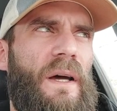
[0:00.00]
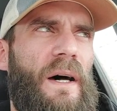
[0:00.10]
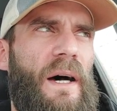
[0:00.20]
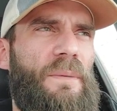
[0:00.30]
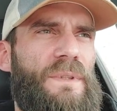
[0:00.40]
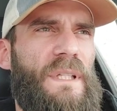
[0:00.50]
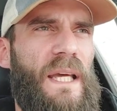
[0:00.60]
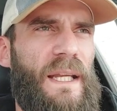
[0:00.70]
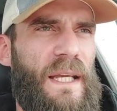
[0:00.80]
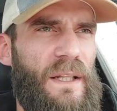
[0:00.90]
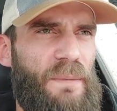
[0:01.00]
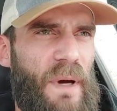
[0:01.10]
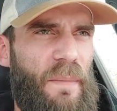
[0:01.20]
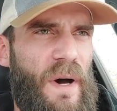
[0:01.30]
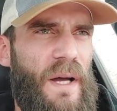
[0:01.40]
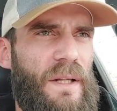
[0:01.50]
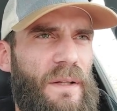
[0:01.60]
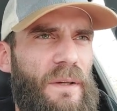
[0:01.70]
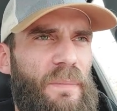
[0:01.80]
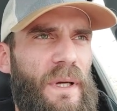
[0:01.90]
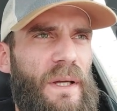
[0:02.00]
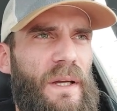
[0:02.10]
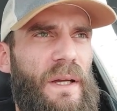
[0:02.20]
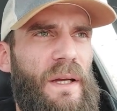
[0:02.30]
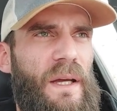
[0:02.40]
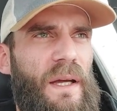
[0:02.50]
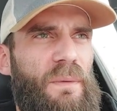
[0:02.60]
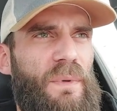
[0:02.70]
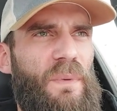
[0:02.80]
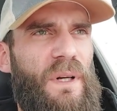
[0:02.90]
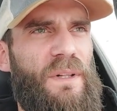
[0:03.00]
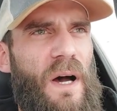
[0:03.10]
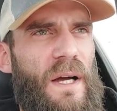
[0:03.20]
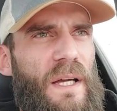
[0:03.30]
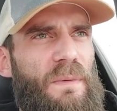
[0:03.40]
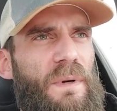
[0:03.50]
I was getting into my mind a little bit, and we weren't talking.